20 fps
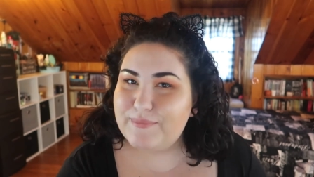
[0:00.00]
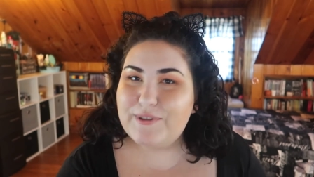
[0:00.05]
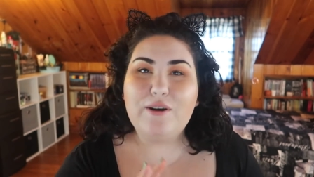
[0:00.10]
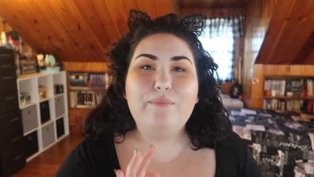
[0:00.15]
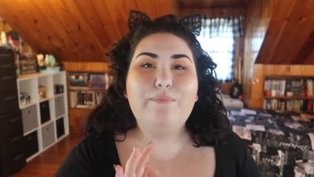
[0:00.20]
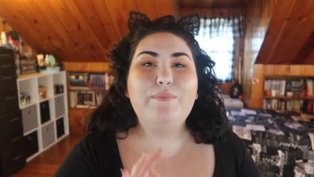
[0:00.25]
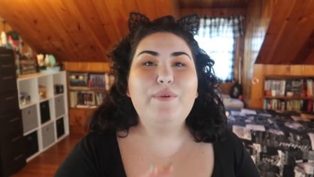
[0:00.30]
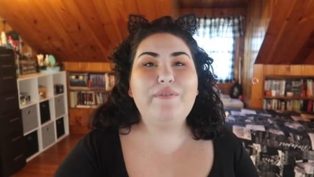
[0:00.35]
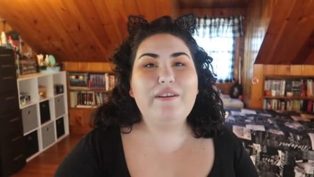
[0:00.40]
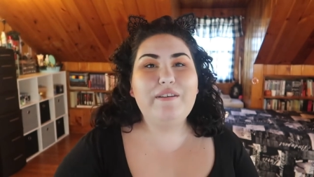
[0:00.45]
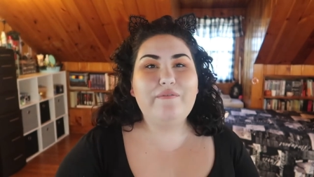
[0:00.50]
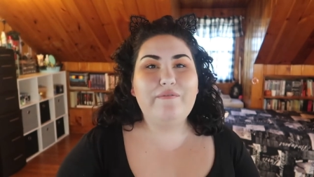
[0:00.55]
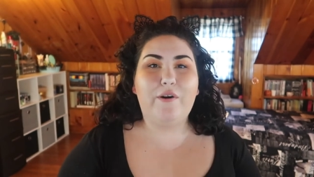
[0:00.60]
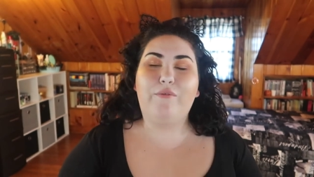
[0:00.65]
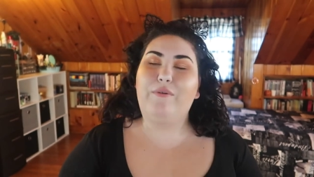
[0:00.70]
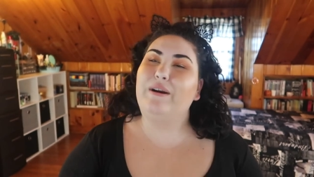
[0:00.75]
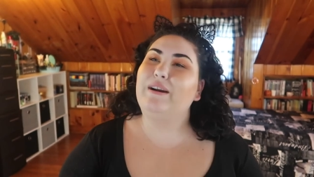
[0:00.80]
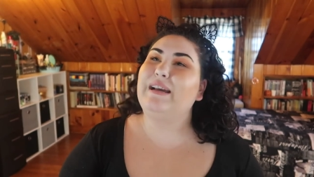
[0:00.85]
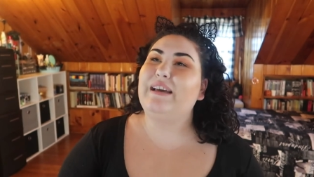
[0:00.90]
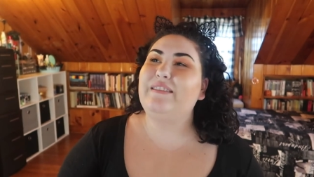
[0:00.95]
So moving
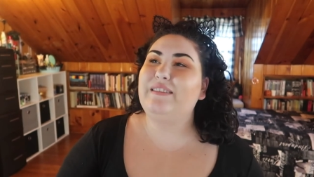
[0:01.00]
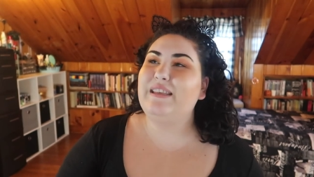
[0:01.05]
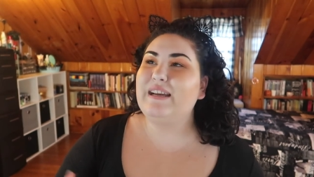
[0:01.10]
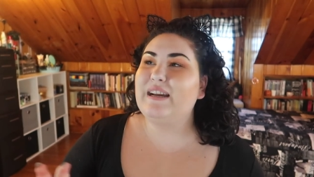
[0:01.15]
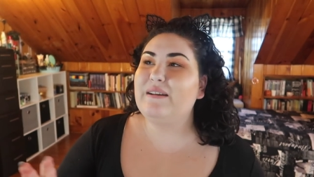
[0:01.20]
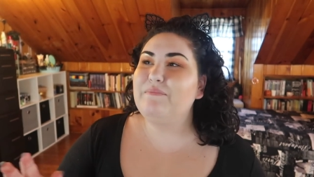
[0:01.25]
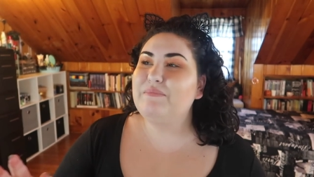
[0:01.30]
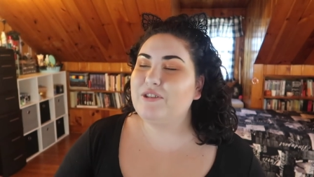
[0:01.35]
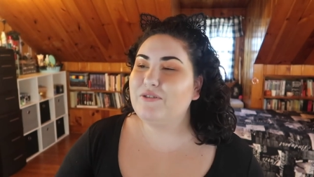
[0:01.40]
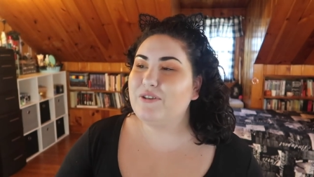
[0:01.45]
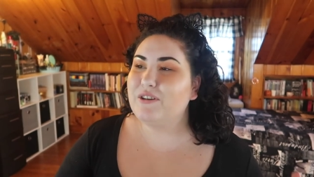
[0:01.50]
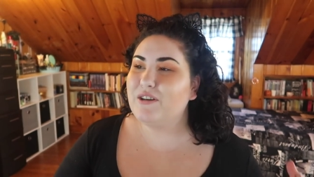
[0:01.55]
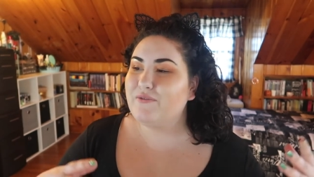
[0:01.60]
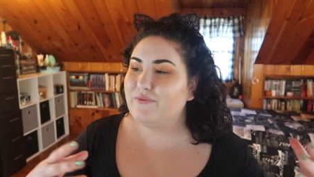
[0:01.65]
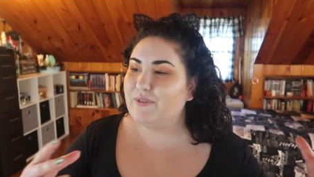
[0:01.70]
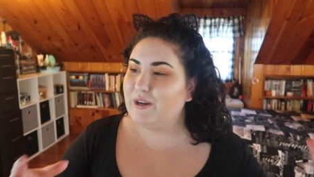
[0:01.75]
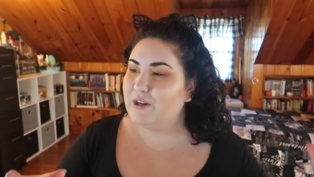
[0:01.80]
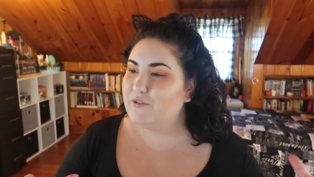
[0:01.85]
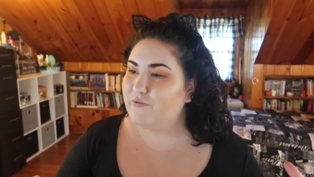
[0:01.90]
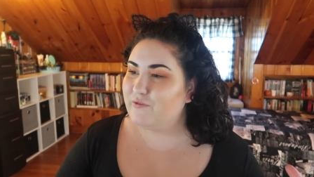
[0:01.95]
forward, I think I'm still going to
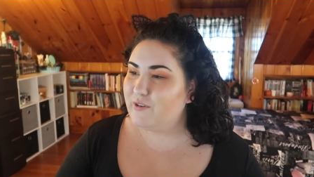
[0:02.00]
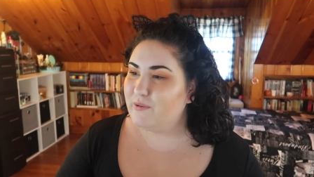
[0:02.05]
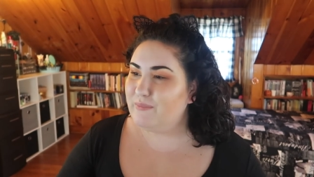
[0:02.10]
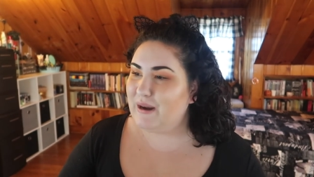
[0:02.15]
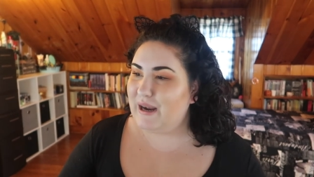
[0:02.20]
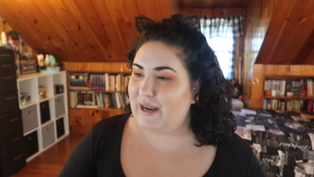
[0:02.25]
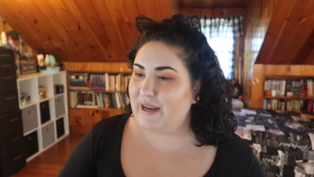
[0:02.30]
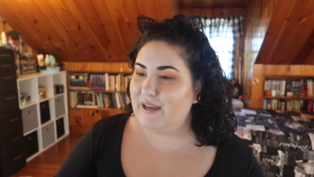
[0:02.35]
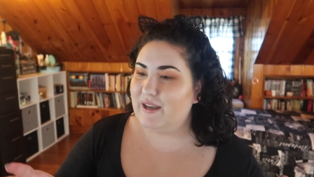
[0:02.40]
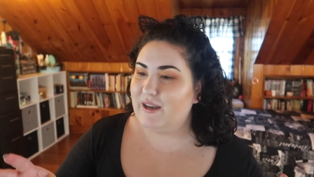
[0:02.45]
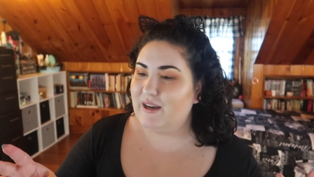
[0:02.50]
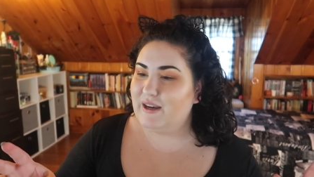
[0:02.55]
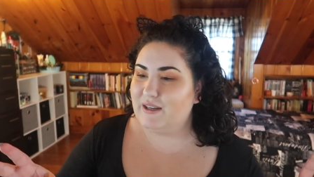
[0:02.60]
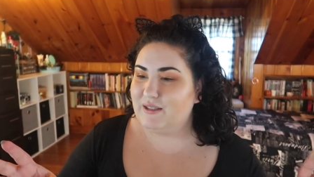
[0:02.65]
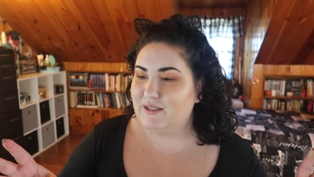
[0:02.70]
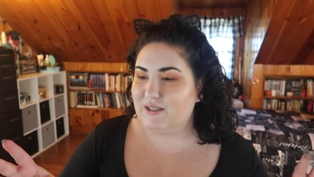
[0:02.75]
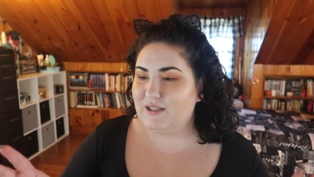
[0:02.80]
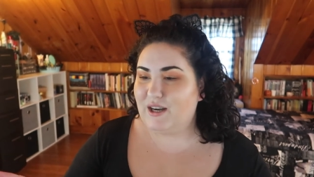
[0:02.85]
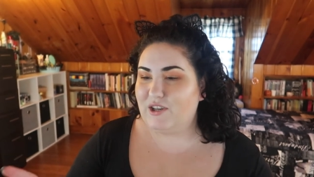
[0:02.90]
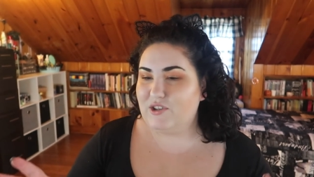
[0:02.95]
reach for my
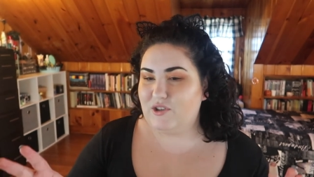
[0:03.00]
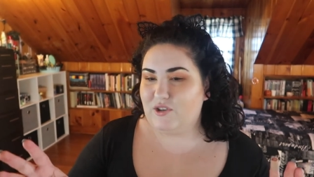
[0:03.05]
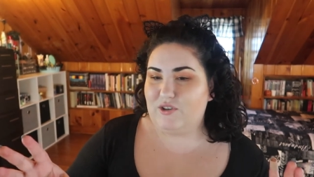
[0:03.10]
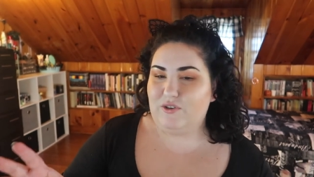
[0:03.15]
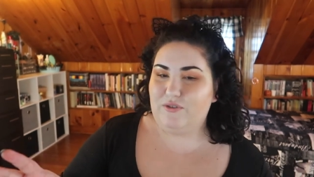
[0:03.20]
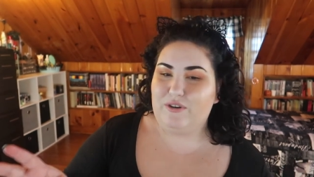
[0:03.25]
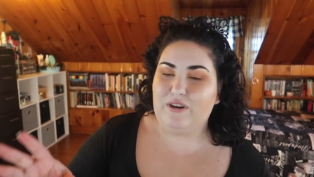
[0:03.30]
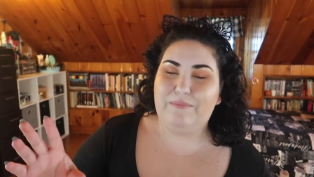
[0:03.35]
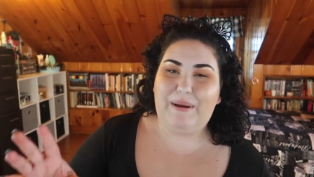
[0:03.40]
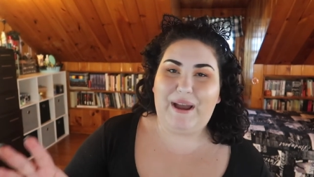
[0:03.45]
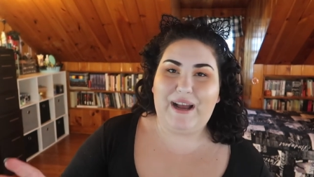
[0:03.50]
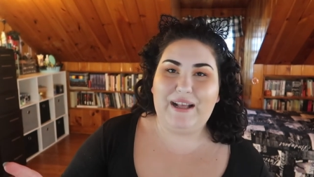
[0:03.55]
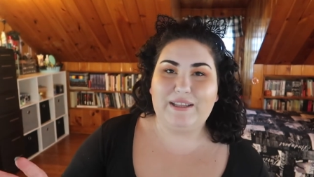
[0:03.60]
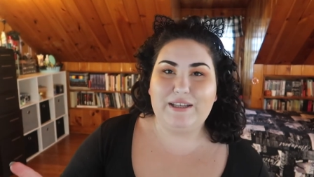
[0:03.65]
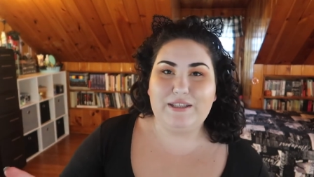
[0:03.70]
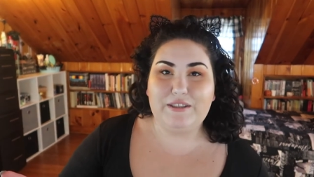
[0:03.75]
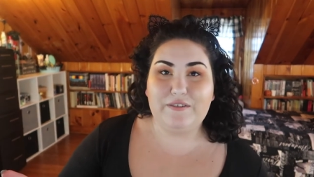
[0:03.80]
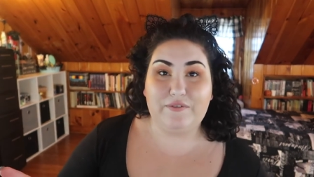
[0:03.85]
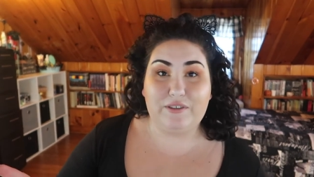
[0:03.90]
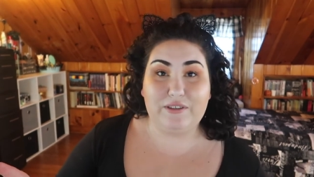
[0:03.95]
Natasha Denona
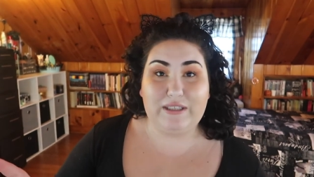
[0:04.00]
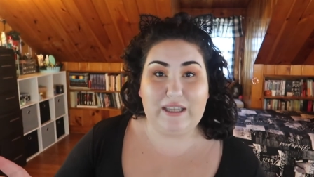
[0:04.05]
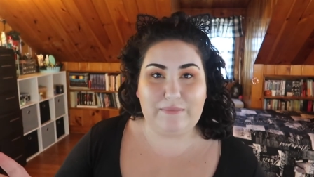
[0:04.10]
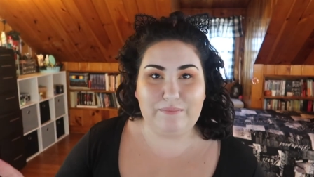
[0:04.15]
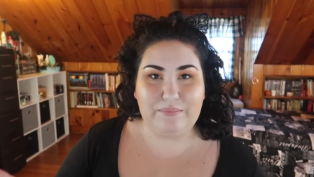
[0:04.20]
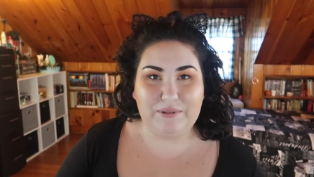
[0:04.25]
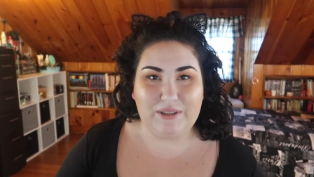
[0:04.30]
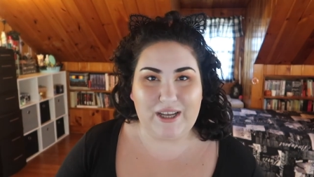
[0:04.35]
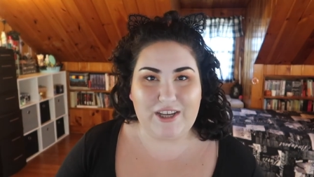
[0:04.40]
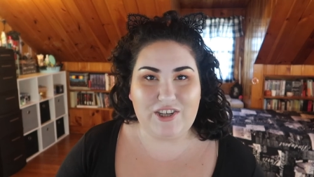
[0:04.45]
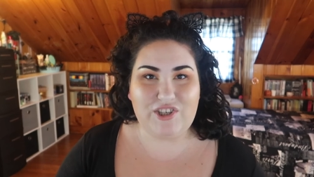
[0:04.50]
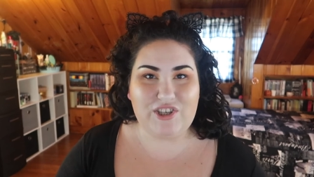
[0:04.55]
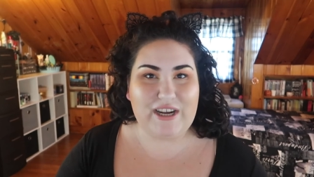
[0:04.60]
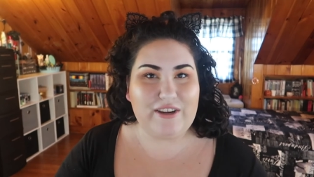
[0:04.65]
palettes for like blush.